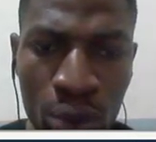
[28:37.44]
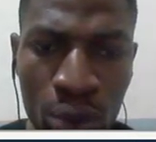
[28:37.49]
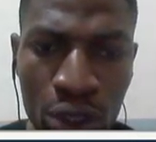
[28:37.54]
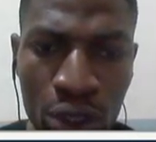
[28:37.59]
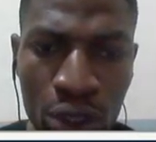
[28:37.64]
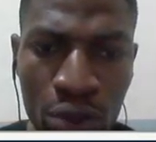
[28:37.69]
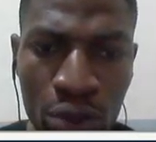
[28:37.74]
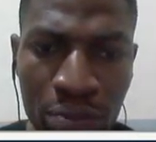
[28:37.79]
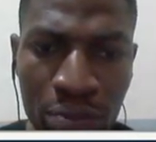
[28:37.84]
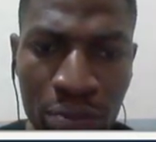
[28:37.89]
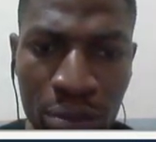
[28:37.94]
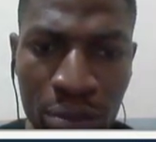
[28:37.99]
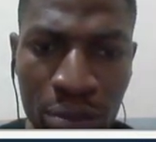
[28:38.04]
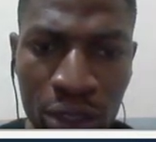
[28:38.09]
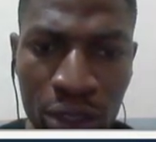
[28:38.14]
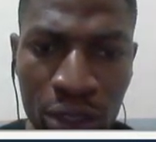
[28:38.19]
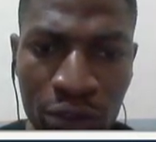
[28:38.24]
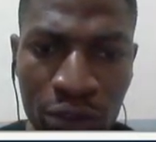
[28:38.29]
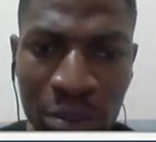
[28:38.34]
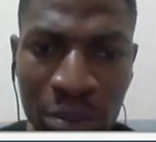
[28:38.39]
way you can make
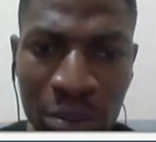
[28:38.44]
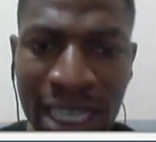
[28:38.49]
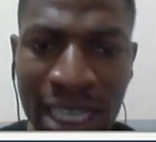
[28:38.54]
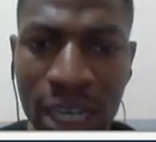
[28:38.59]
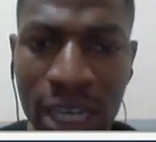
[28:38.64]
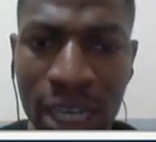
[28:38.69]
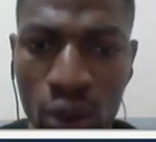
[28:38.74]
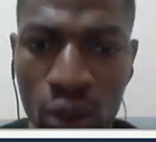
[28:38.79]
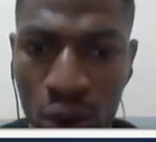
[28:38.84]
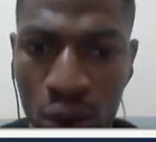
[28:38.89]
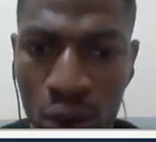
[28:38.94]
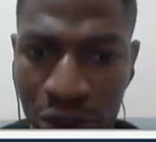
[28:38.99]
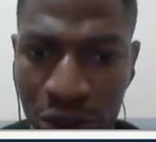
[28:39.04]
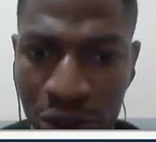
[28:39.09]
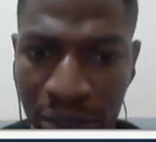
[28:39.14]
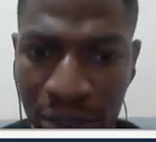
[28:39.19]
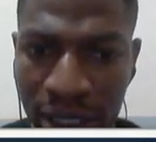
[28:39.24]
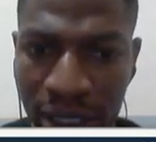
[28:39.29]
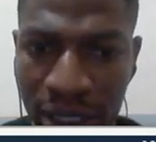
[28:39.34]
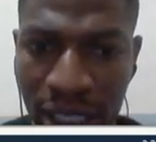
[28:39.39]
money from is
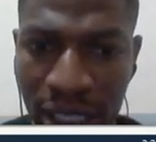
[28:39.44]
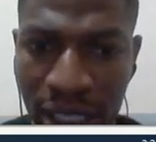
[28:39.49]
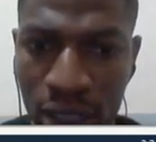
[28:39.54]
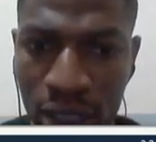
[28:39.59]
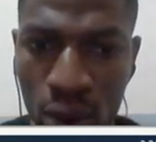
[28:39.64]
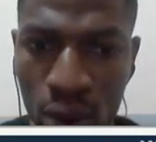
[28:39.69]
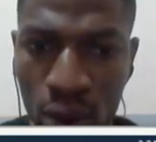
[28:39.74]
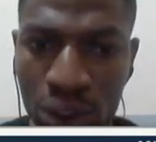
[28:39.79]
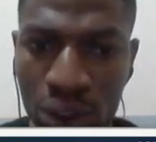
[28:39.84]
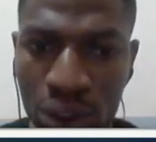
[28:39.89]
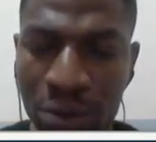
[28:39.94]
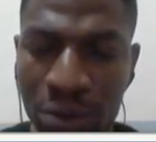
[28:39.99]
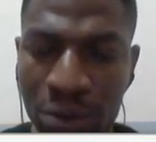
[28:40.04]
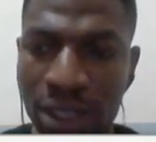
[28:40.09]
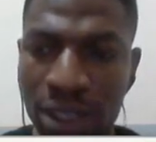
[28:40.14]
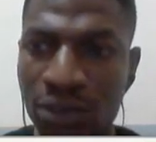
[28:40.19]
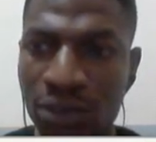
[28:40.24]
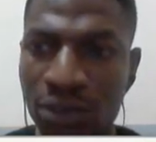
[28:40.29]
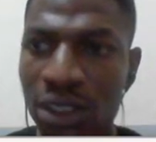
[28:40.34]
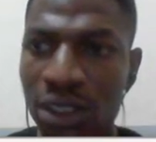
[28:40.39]
endorsement.
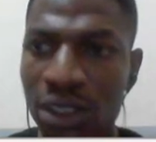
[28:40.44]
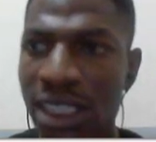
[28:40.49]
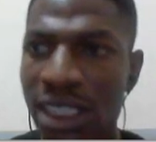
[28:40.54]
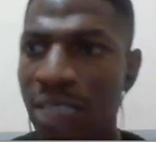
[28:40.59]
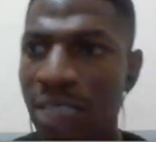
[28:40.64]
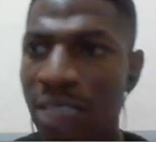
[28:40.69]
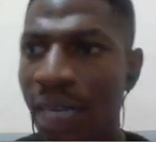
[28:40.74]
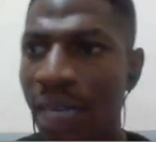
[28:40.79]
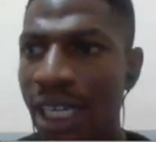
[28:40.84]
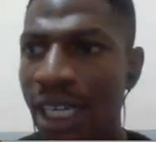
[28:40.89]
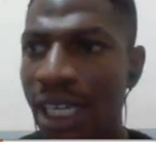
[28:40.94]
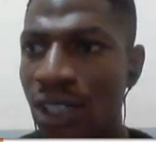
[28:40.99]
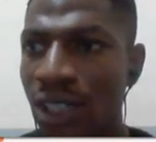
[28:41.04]
Endorsement, for instance, Mark